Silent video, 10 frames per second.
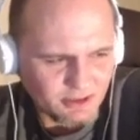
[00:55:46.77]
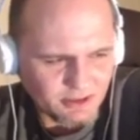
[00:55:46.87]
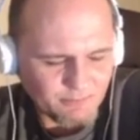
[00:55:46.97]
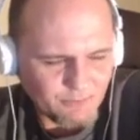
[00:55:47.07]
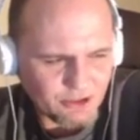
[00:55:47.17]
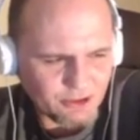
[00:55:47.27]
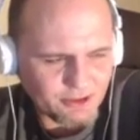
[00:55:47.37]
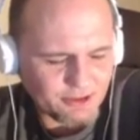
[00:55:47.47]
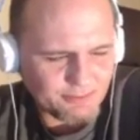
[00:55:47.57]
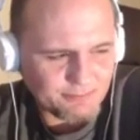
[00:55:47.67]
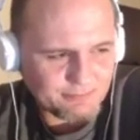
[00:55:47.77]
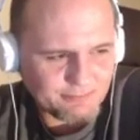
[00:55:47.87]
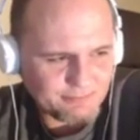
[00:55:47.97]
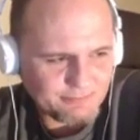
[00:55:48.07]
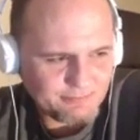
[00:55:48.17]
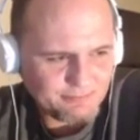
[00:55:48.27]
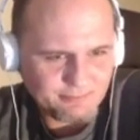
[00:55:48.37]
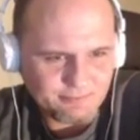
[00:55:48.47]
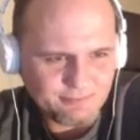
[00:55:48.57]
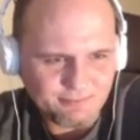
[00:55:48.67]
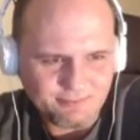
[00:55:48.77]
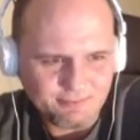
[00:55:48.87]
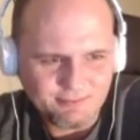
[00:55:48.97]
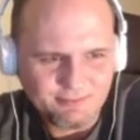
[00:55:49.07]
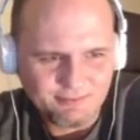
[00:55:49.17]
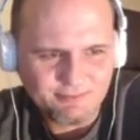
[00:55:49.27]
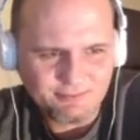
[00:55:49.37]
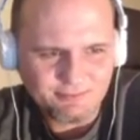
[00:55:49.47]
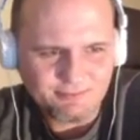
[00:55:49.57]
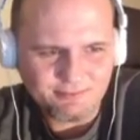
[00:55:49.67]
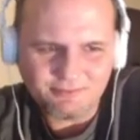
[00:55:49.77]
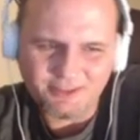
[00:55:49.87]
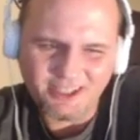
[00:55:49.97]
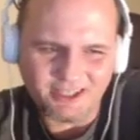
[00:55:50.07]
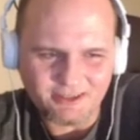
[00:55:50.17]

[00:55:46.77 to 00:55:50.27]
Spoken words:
you're standard left, you'll take the standard left Yeah,